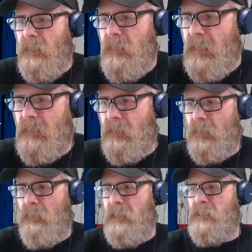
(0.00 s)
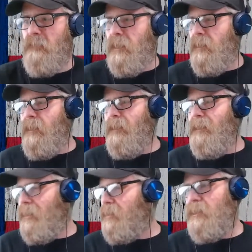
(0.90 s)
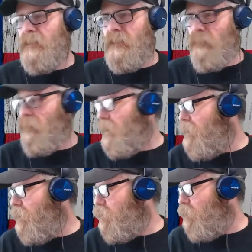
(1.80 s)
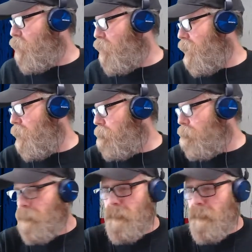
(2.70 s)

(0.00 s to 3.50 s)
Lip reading: Thanks to the green screen. It's just the right color of green.